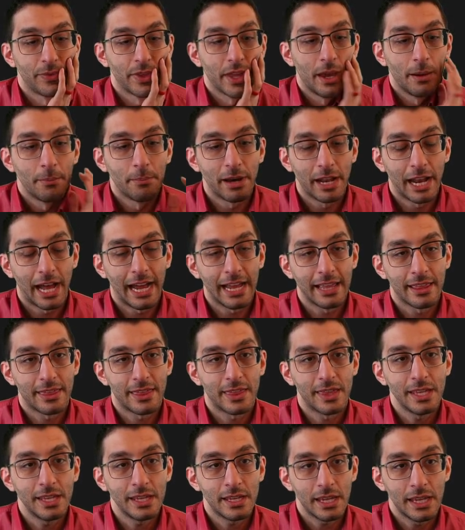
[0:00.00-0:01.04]
but I
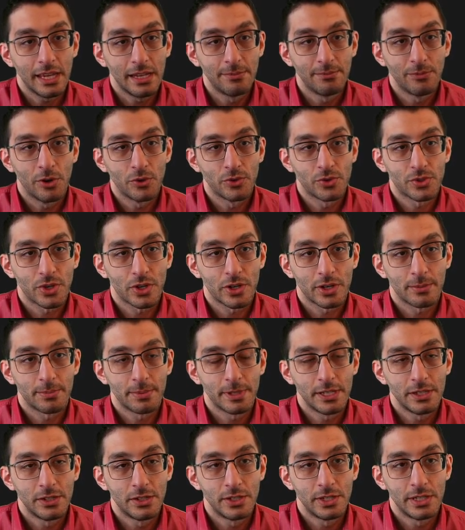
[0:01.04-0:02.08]
think in most
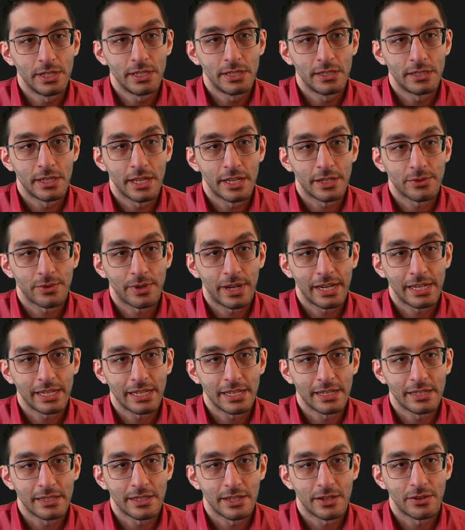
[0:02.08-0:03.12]
RPGs, that's what I'd
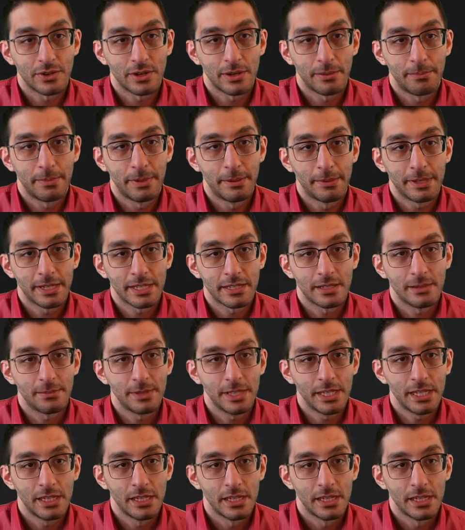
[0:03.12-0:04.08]
consider a mimic to be.